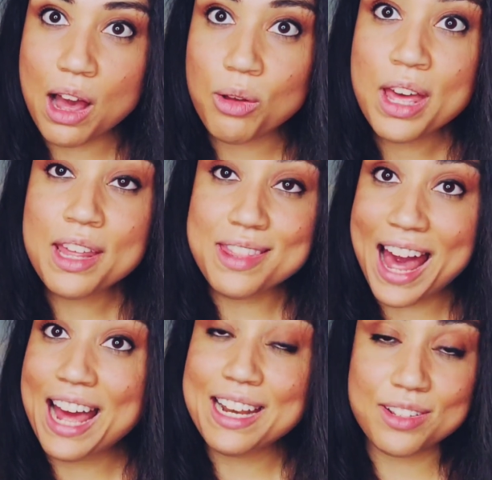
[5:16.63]
Now,
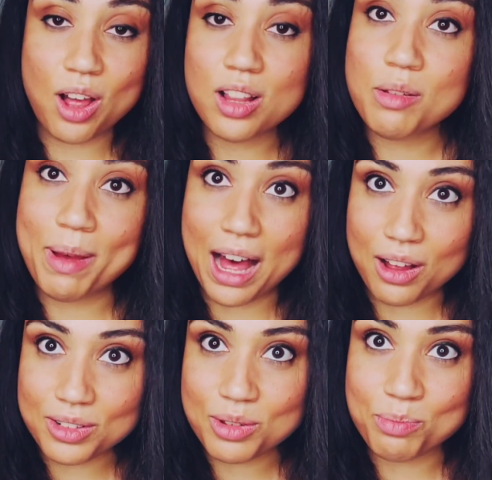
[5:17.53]
that is all
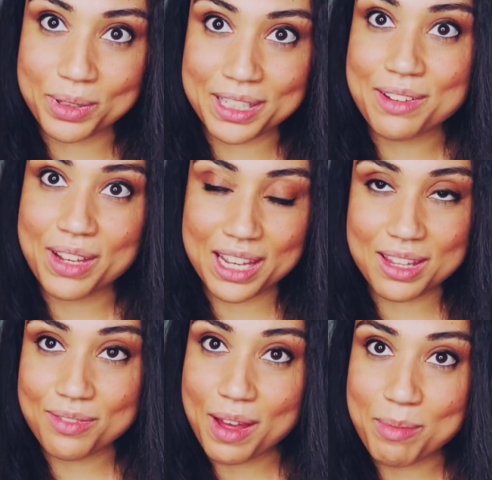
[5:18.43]
about believing
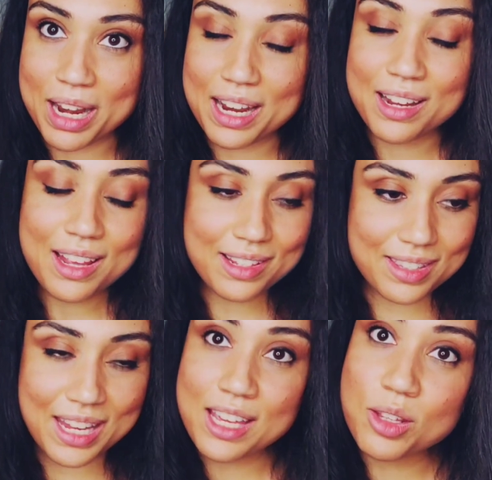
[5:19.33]
in the feminine,
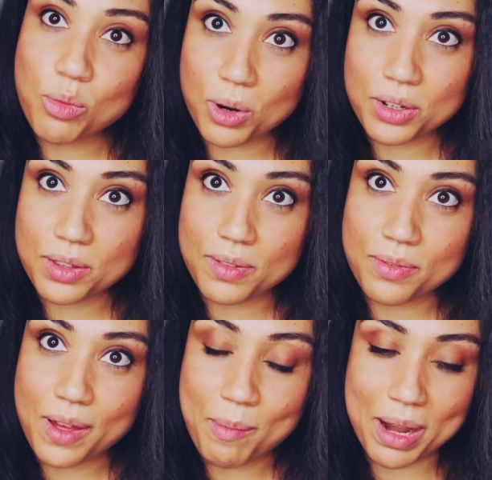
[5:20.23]
seeing the worth of
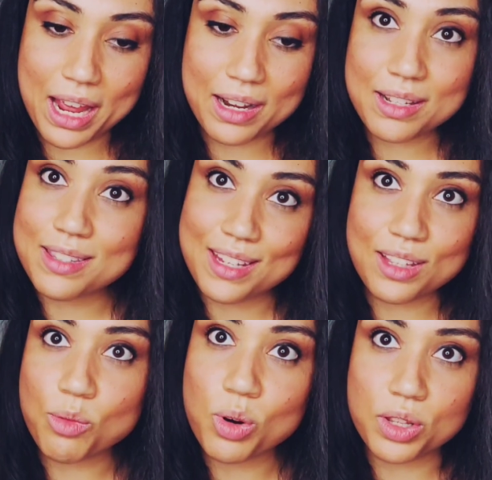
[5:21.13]
the feminine,
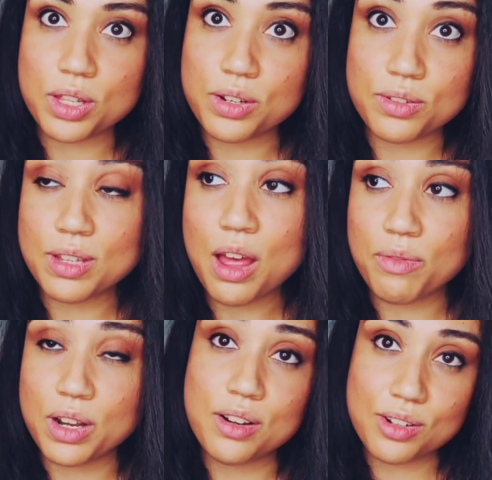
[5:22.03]
seeing the worth in
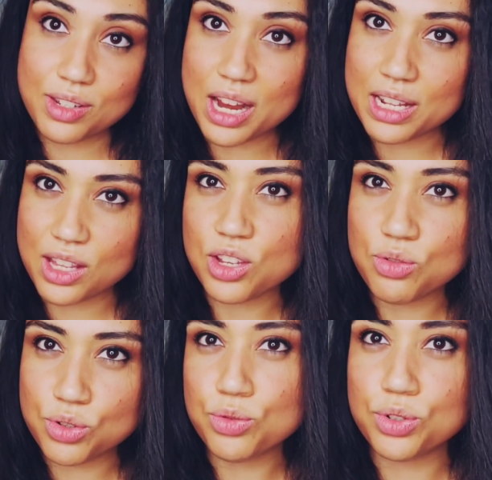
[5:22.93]
yourself, and understanding that
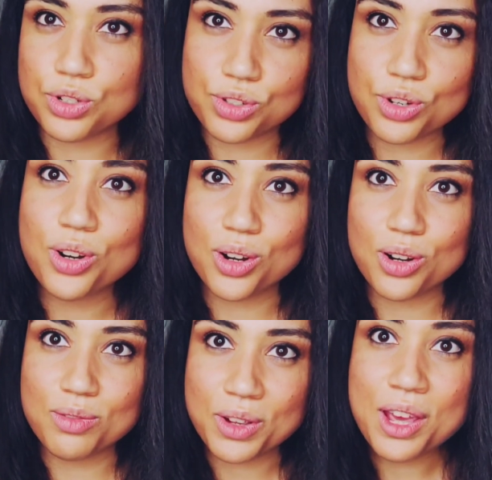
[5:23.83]
you do
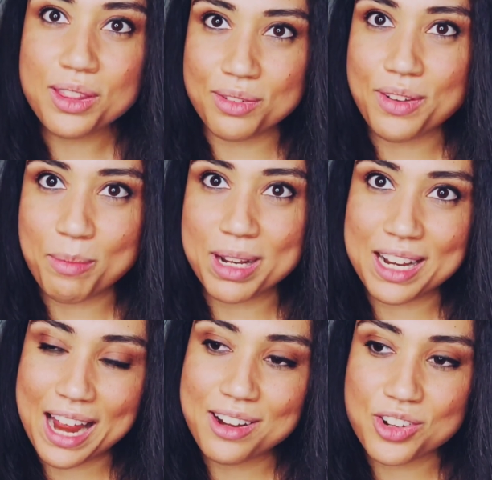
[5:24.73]
deserve the
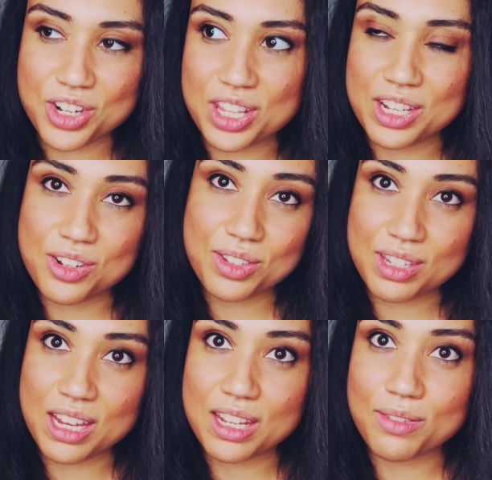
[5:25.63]
feminine energy that you
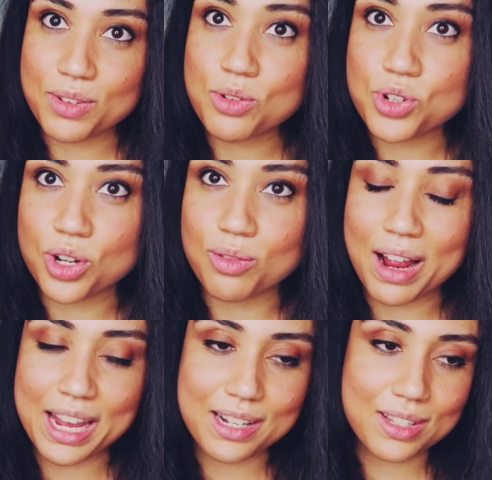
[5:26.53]
see in the future,
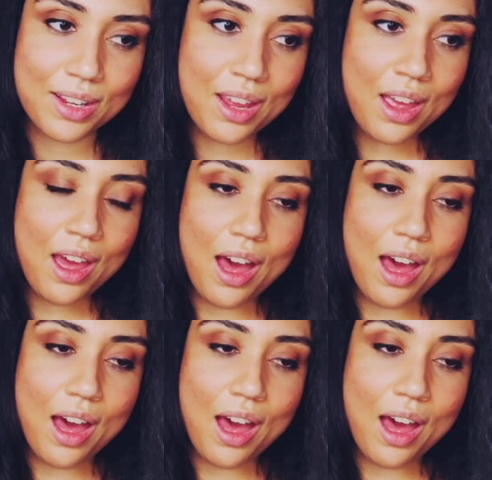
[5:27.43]
right?